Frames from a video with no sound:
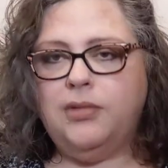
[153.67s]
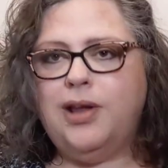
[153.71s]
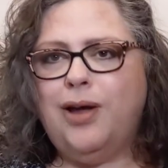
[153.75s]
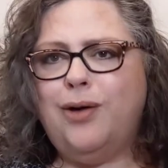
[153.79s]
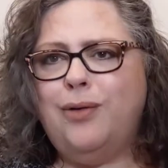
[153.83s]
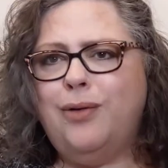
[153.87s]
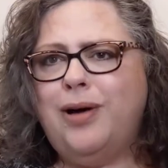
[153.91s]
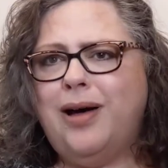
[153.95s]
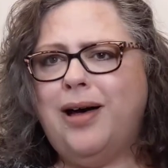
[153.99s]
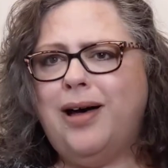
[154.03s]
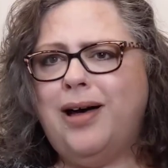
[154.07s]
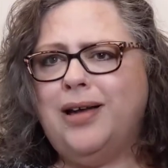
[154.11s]
oh
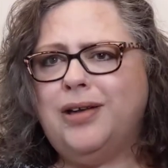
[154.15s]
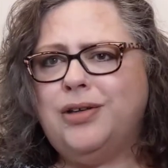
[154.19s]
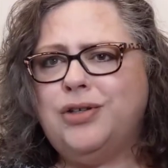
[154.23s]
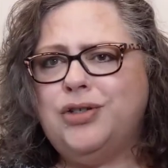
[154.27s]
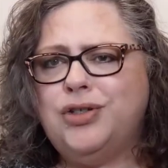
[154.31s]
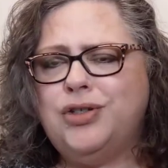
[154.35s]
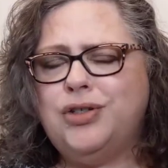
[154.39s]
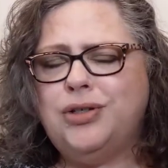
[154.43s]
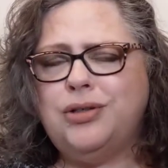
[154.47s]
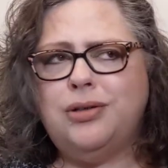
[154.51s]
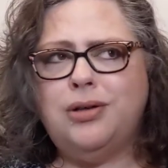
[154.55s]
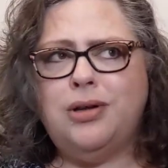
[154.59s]

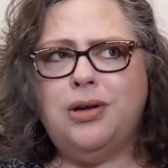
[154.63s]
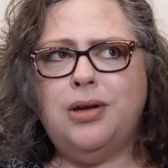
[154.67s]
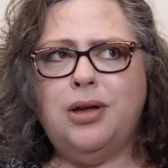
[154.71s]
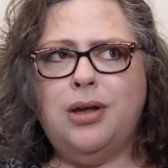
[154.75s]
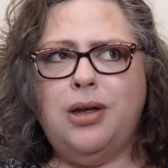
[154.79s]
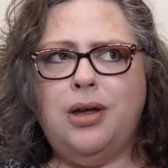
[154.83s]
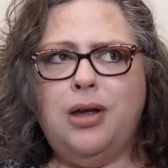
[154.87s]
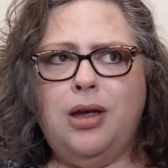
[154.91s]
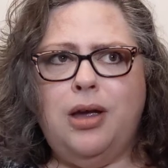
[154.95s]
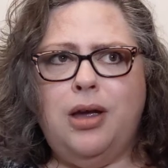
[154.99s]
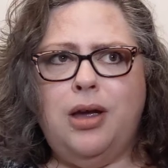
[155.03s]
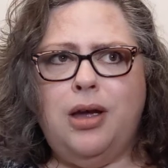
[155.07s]
gosh,
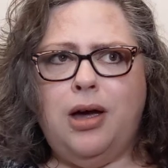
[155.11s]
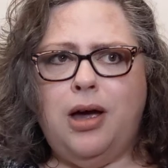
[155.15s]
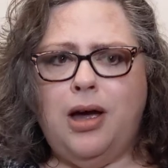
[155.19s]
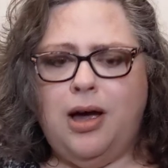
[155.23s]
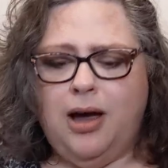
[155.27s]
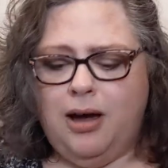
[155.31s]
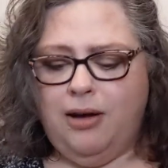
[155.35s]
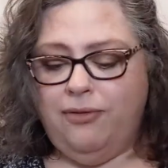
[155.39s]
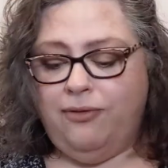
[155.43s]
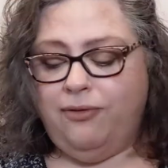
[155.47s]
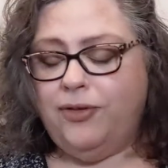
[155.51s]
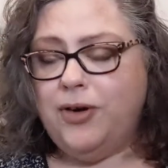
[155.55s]

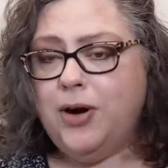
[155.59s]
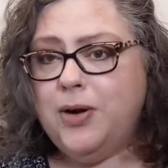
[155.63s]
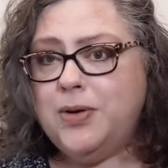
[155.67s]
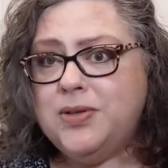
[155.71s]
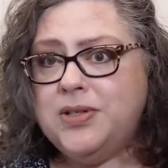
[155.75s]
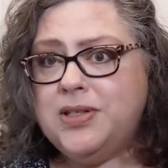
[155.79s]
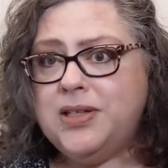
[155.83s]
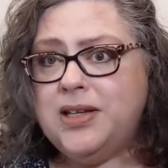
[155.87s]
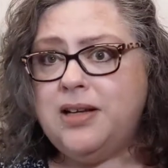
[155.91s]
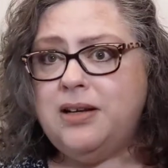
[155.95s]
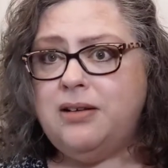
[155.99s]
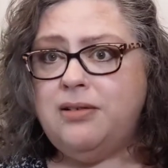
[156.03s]
uh,
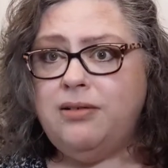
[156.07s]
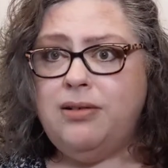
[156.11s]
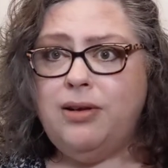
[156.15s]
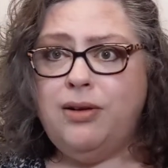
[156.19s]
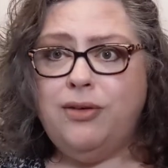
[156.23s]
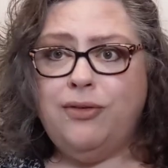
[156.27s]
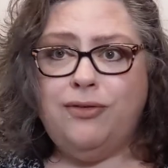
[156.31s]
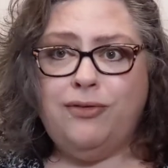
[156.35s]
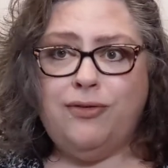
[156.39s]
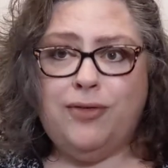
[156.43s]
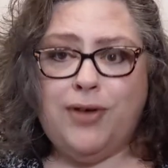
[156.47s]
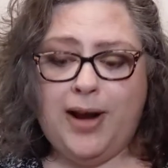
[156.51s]
frozen,
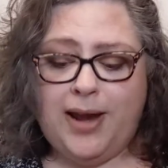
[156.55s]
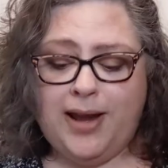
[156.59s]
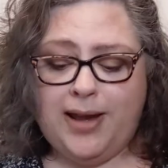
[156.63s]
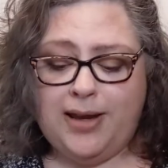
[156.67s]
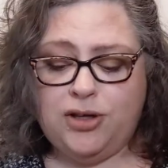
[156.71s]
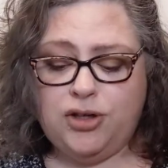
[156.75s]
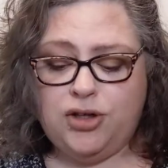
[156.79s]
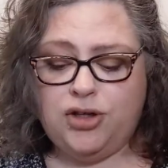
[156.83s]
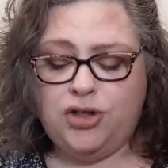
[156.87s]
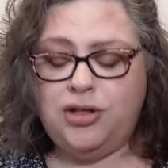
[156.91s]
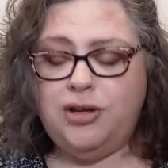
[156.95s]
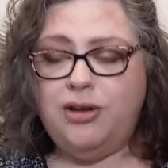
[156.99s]

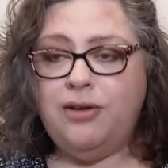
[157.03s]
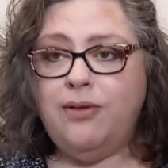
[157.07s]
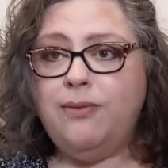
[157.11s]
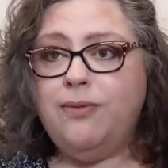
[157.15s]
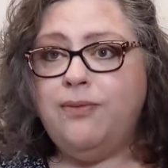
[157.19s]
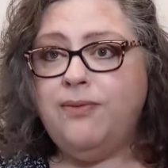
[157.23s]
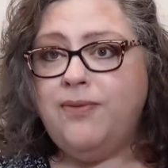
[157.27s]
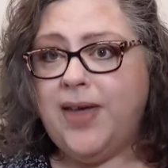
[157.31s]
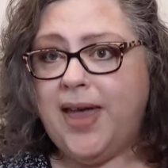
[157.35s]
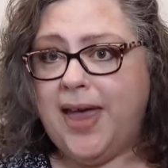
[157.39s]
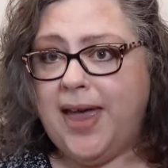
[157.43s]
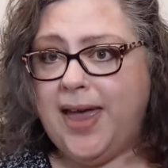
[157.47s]
fresh,
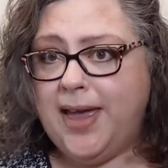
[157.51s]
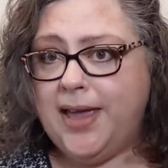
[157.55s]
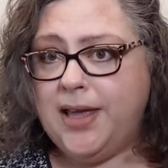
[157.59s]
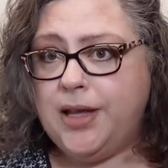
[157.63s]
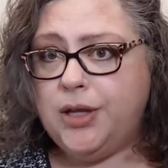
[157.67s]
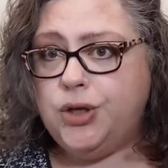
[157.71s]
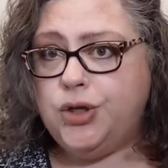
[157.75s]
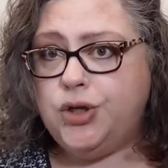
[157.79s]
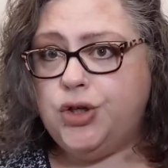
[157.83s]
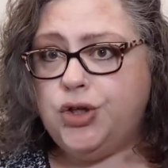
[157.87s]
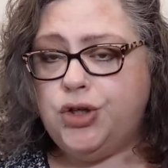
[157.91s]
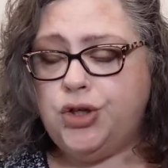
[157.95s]

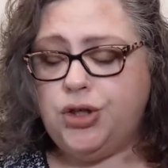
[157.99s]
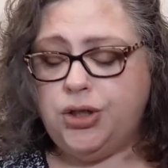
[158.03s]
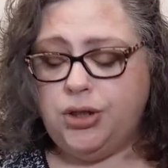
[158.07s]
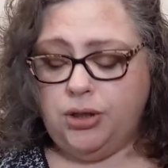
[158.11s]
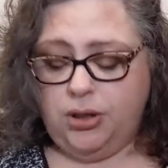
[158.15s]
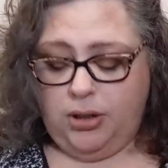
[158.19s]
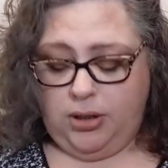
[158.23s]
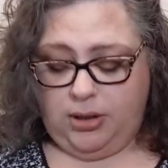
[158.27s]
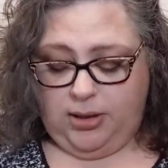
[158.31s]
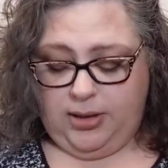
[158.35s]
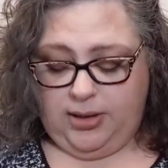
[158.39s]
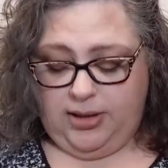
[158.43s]
veg,
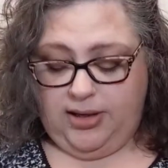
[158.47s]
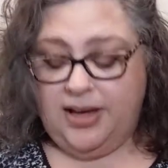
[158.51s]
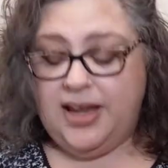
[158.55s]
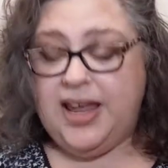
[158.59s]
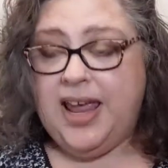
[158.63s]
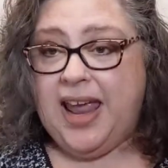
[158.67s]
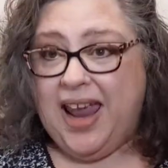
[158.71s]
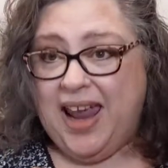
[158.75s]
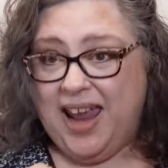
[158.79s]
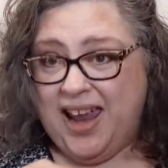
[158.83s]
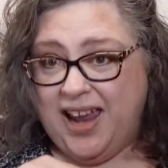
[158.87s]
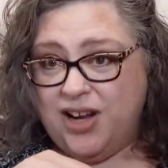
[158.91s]

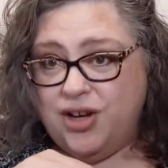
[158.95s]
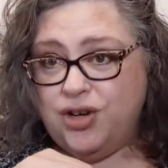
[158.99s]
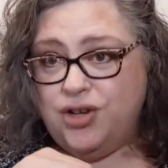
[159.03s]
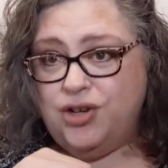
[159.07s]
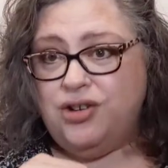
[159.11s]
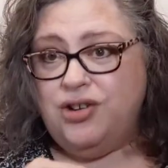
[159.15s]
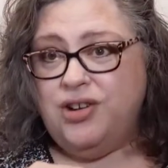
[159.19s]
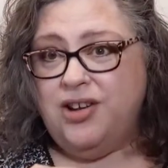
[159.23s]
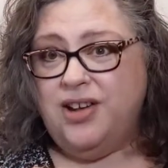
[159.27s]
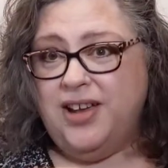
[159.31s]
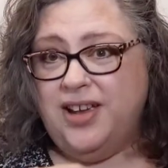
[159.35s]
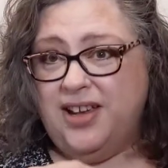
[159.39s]
canned
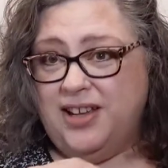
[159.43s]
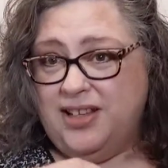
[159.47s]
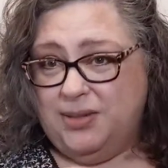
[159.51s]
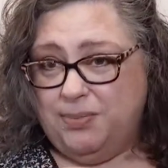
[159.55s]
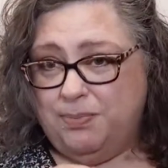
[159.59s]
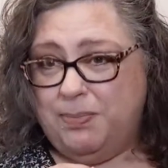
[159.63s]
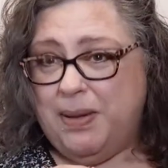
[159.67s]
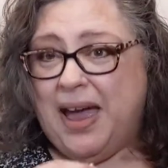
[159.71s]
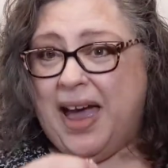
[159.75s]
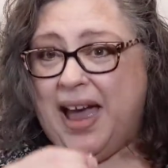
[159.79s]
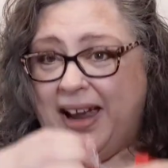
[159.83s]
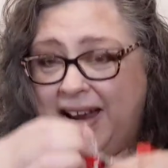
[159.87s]
goods,
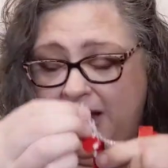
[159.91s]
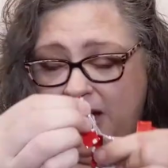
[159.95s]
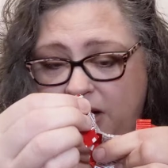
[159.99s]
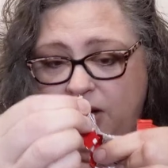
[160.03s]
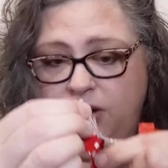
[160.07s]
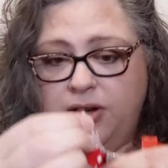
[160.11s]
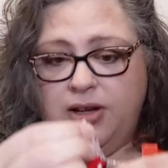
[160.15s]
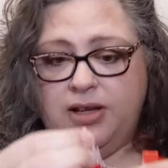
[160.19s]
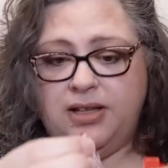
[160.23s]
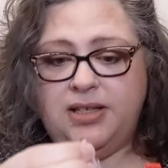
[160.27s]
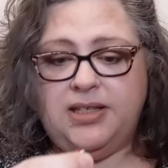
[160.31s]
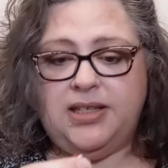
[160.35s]
packet
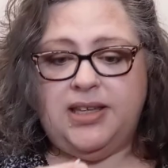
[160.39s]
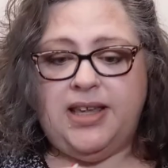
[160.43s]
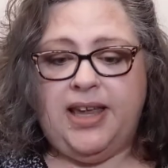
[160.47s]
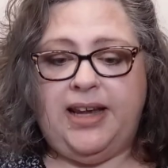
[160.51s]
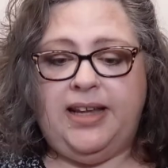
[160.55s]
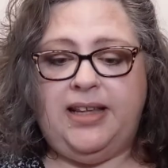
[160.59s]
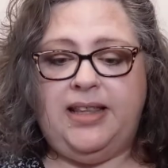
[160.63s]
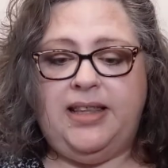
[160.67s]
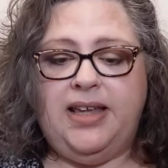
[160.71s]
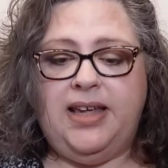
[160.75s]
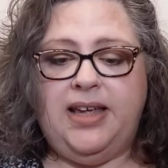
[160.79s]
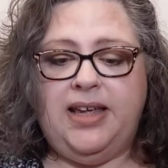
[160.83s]
goods
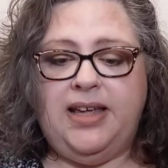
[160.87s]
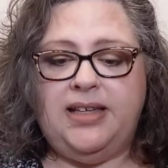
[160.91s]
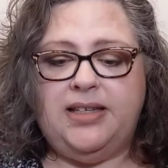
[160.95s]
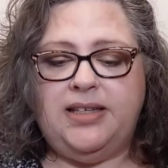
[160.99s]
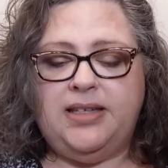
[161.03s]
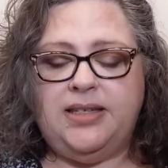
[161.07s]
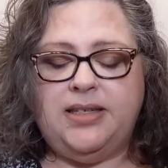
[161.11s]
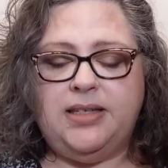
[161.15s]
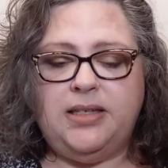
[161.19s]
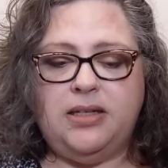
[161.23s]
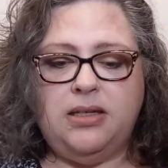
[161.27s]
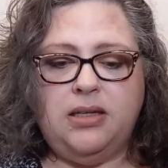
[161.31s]
like
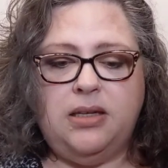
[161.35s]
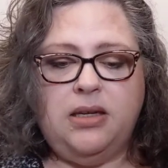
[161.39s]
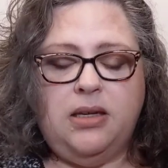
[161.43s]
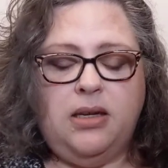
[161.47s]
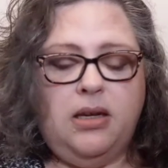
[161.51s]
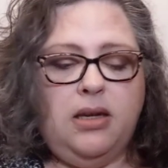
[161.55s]
this.